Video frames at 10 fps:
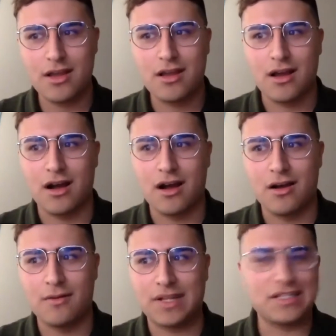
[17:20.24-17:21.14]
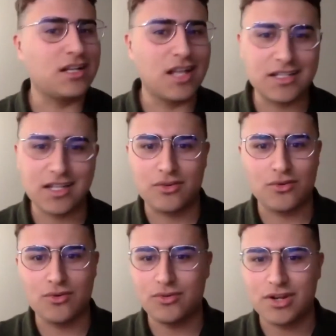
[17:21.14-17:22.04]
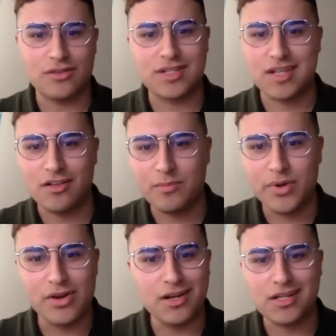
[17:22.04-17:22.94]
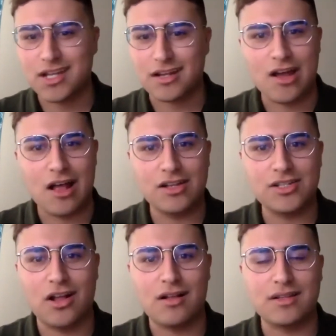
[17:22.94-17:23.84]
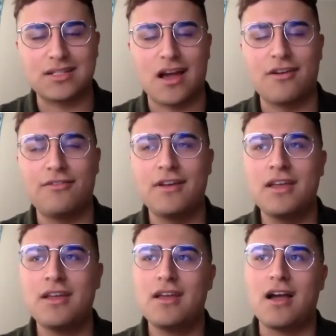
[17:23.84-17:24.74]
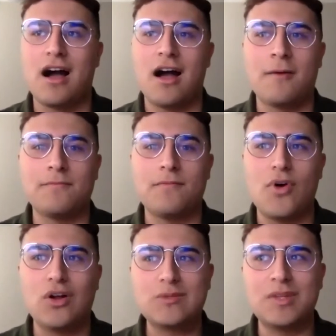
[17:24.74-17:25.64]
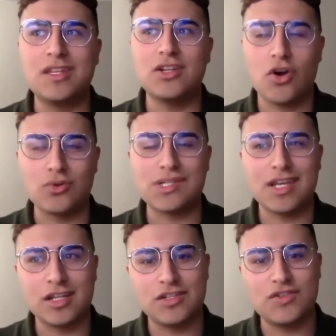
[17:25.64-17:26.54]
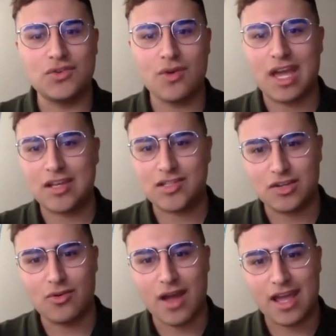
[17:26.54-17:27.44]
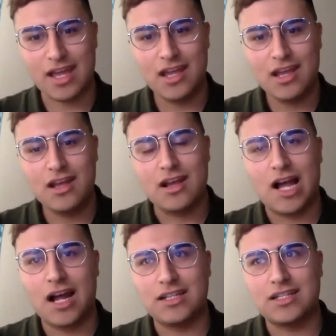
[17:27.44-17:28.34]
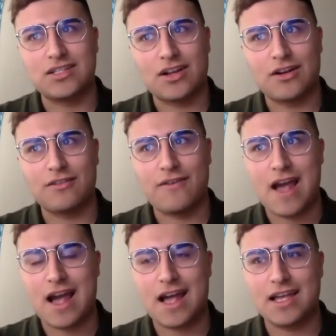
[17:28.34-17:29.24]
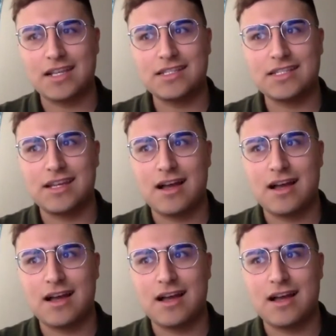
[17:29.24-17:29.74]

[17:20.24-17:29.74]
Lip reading: That's collected through, the sale of books, technology, all that stuff. Ultimately goes into ASUA to serve as